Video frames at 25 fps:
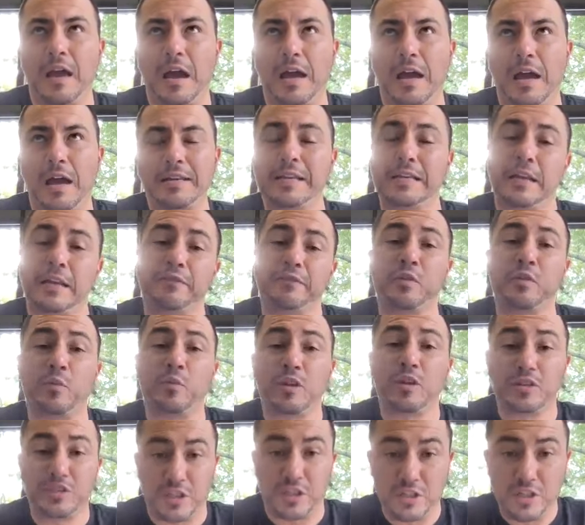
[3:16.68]
I need
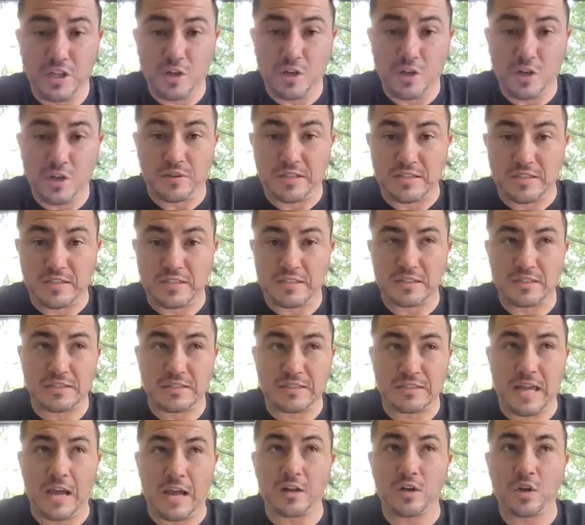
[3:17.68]
everyone to know this.
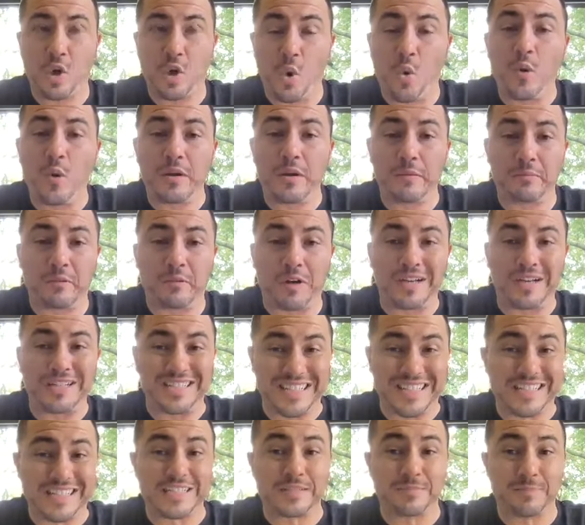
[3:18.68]
That coin
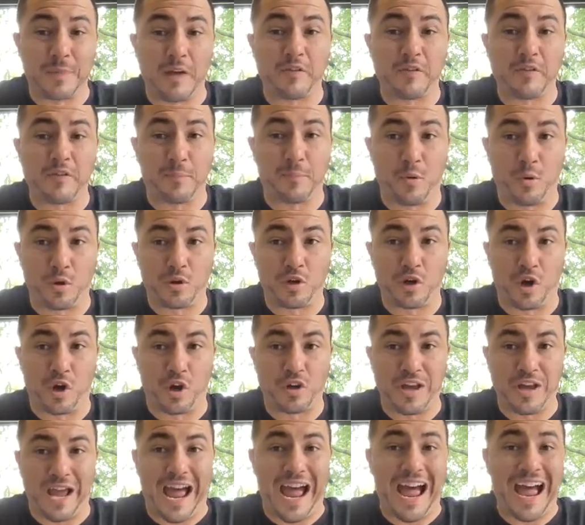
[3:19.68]
price is my report
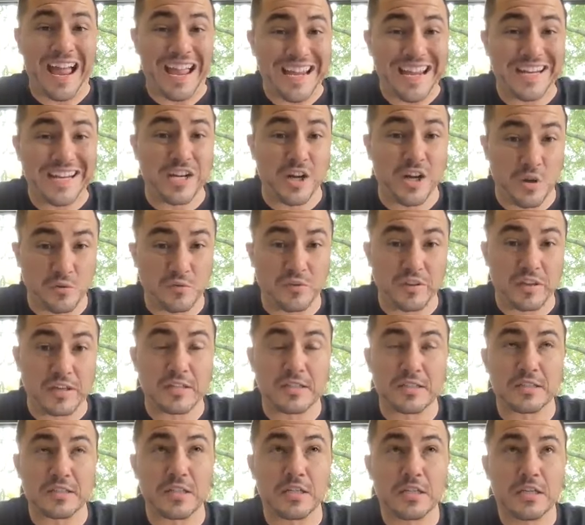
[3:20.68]
card. I know
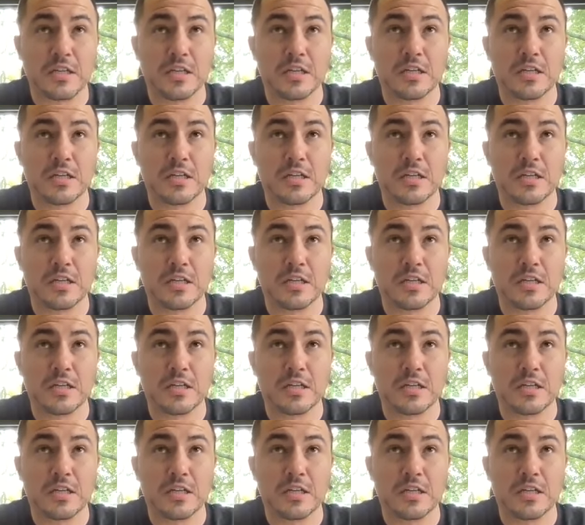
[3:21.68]
this.